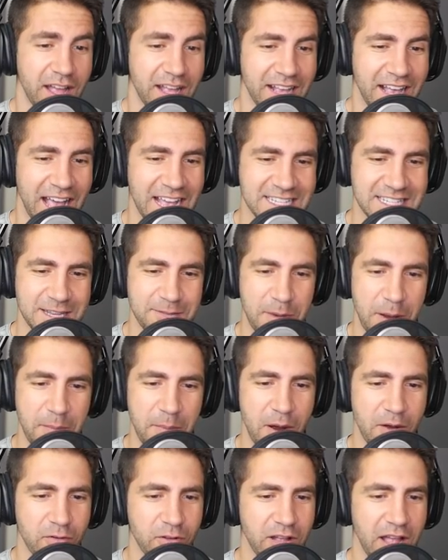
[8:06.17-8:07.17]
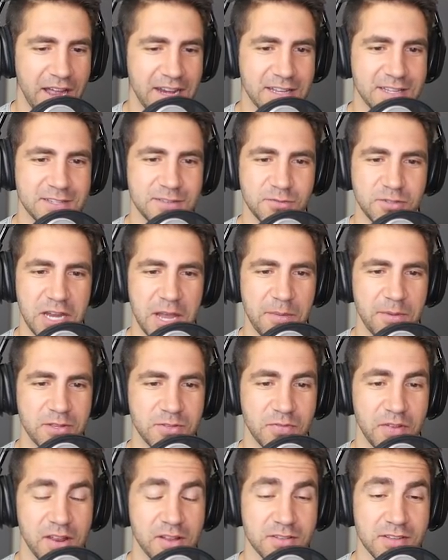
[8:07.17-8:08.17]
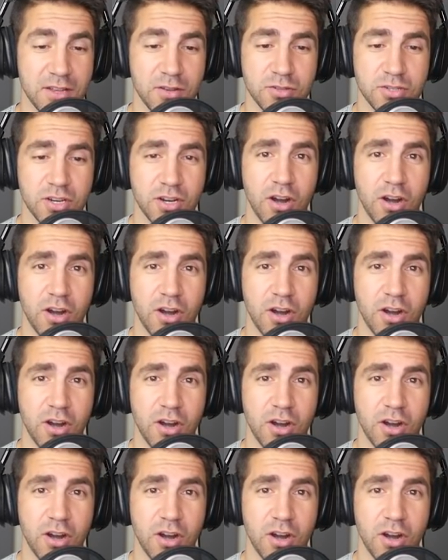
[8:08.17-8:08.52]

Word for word: Guys, in my Marvel Contest of Champions videos, I used to